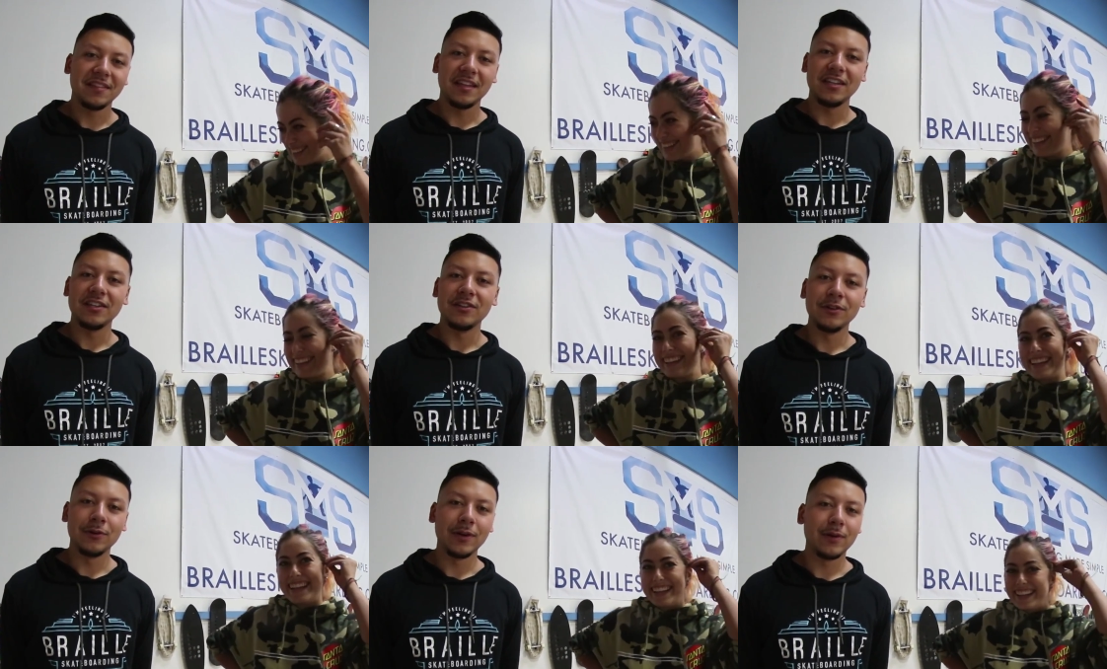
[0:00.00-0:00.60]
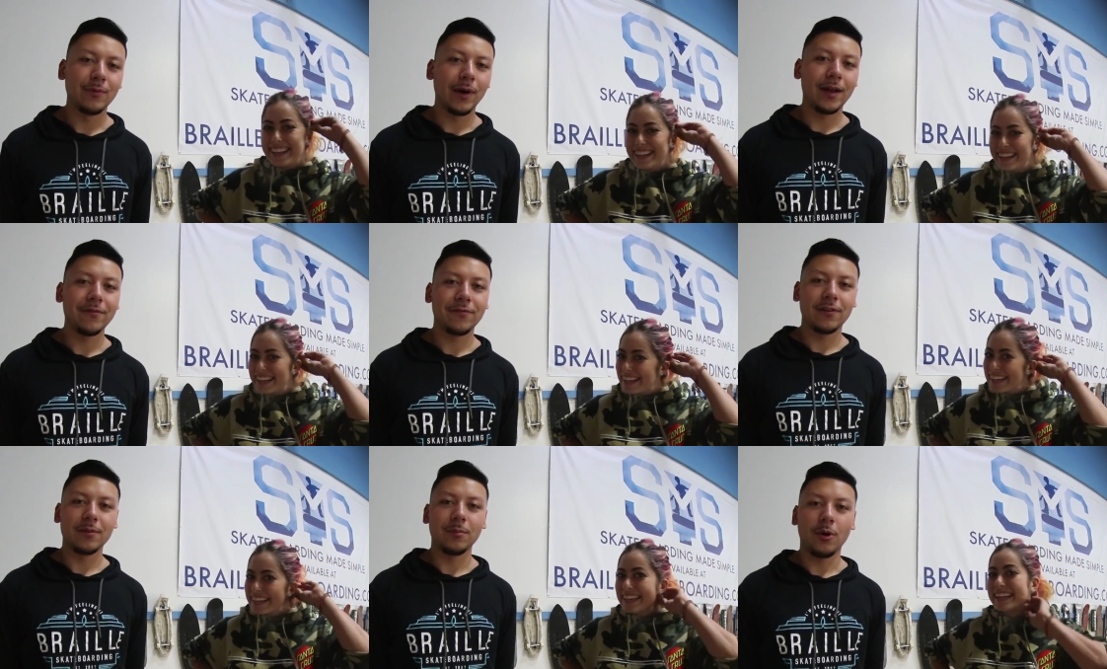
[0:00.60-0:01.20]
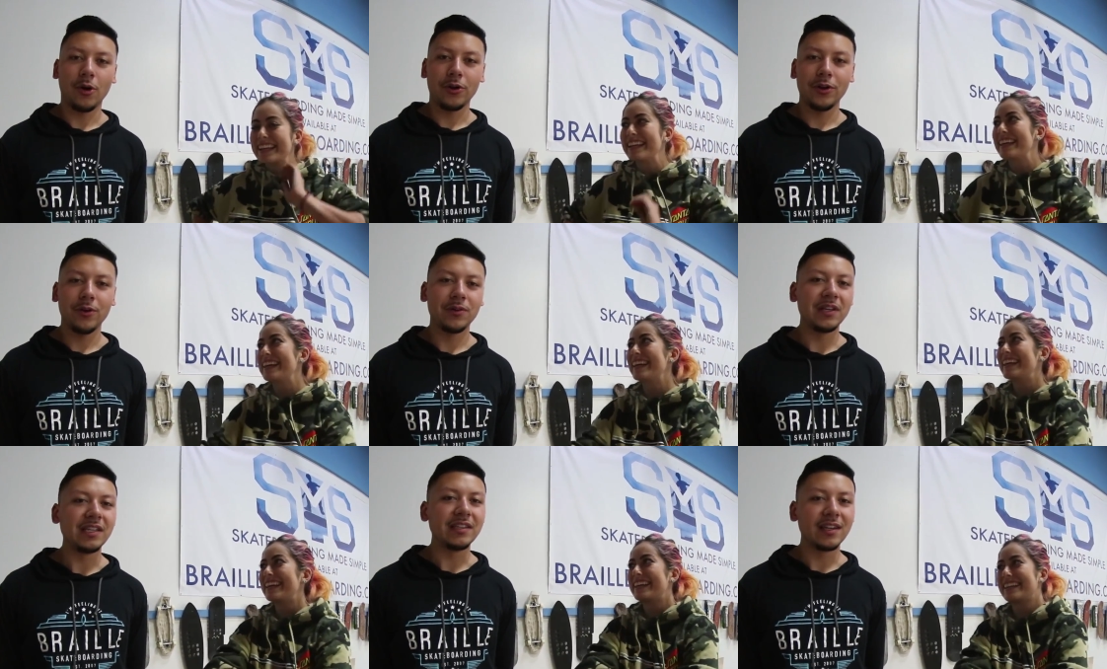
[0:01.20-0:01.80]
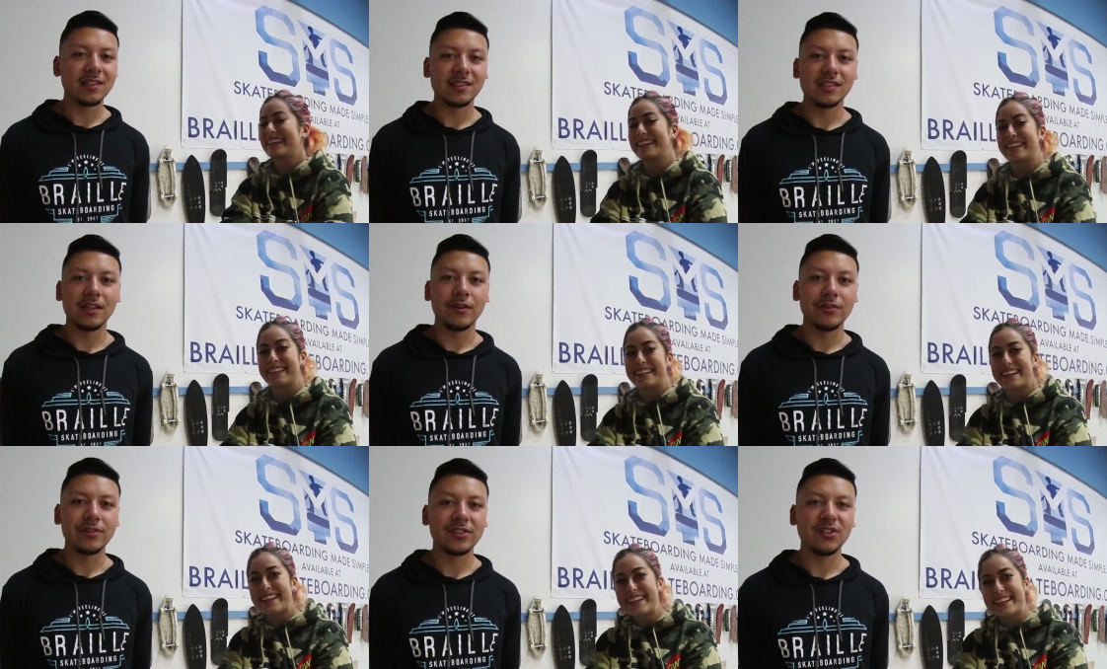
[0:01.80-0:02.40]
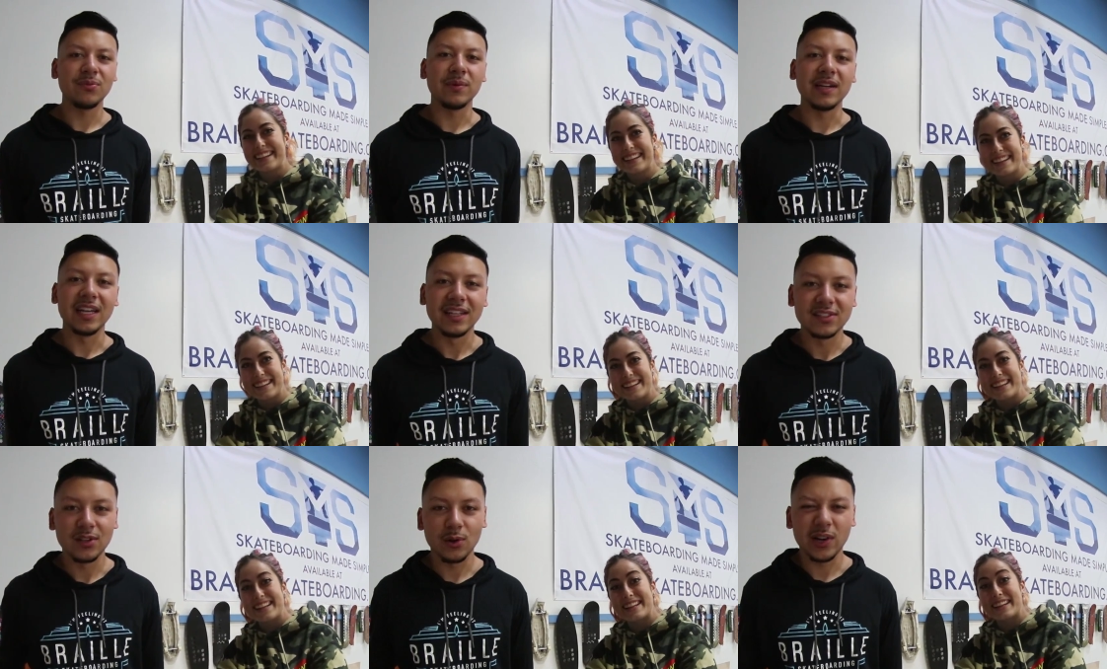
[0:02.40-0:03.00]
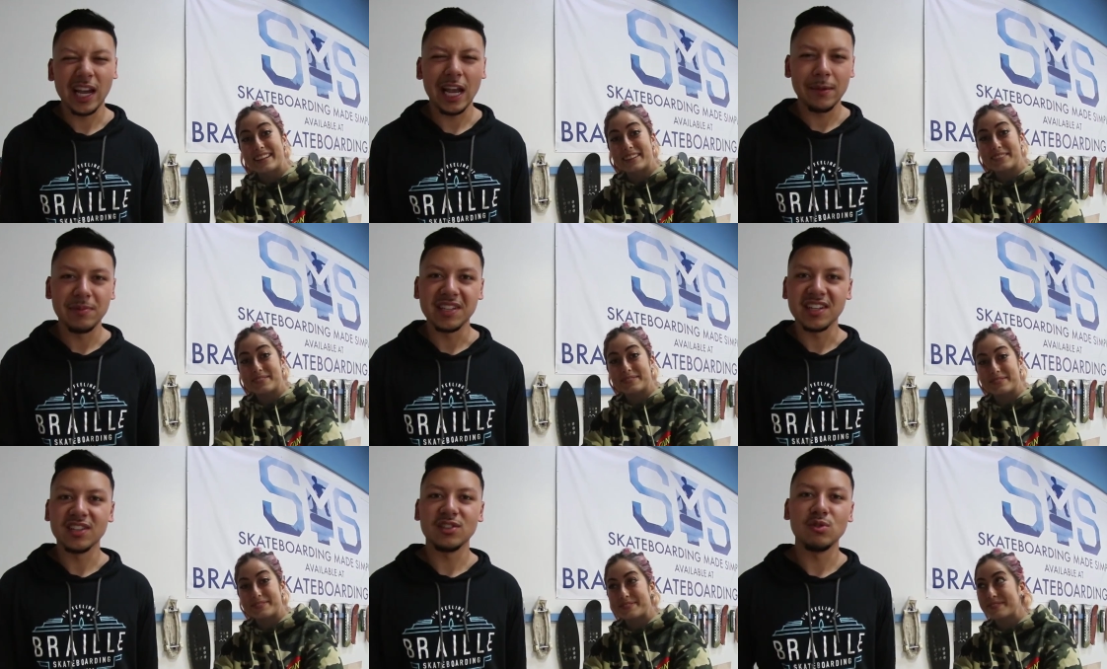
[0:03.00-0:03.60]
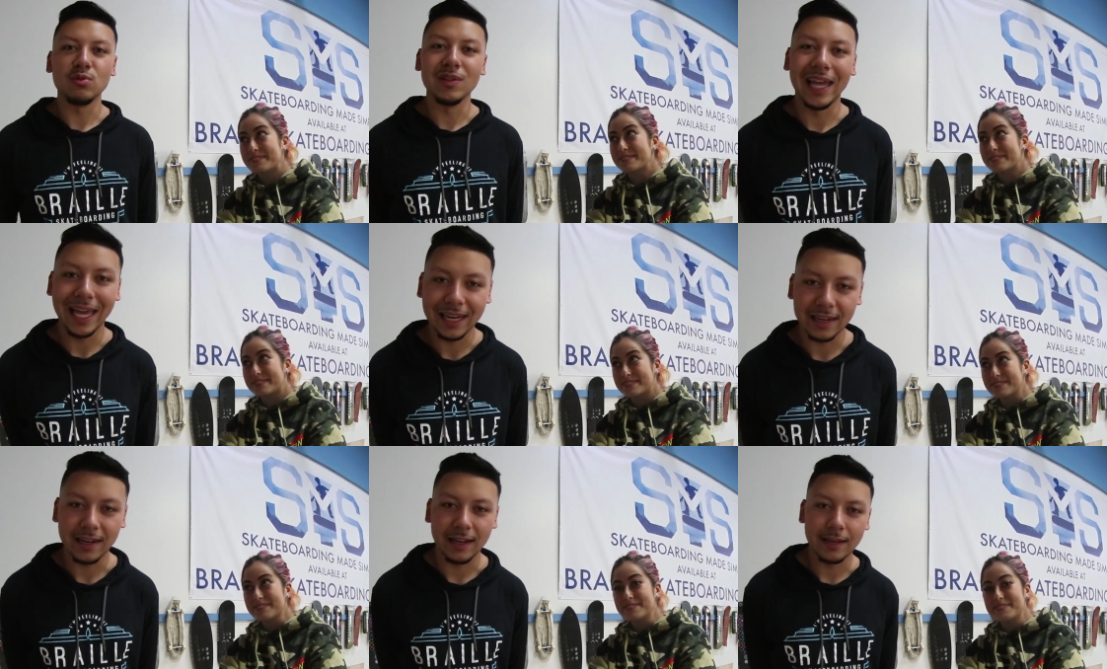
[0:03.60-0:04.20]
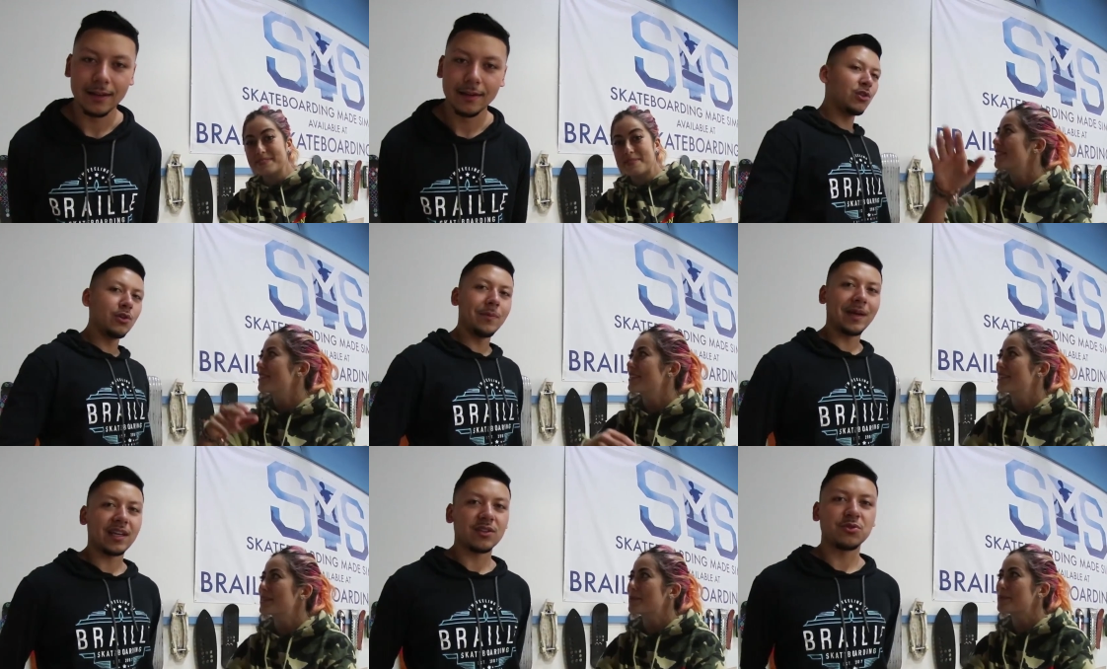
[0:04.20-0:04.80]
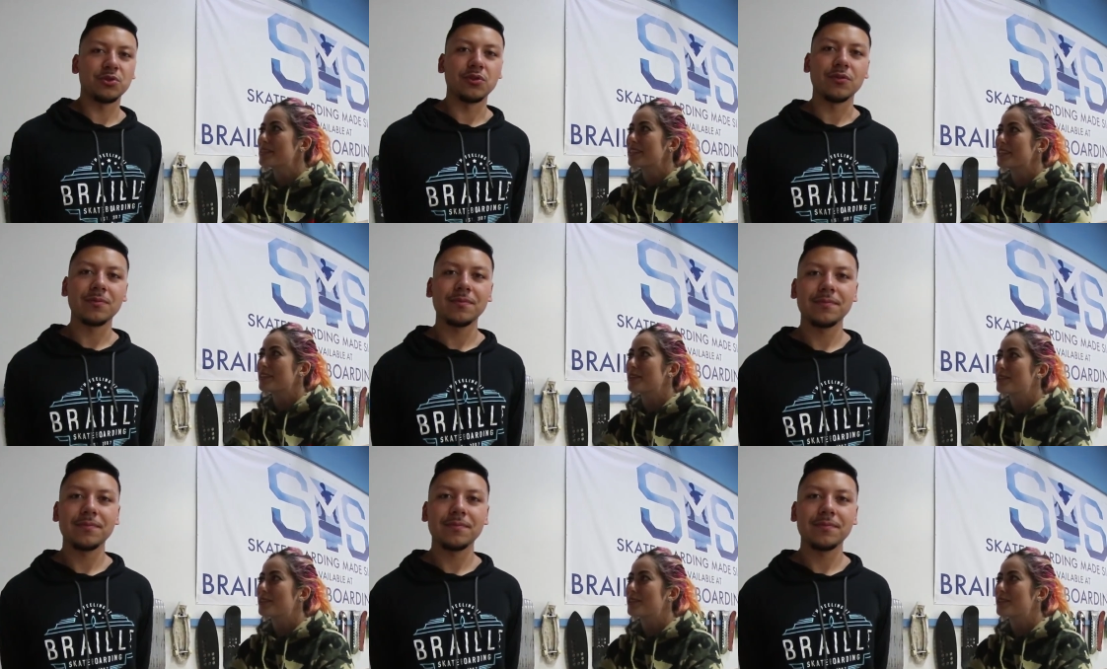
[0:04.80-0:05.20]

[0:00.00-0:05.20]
Speaker 1: and then you do it right in front of Mario and he doesn't notice you, but it's okay because you landed it. Two to make Someone it true.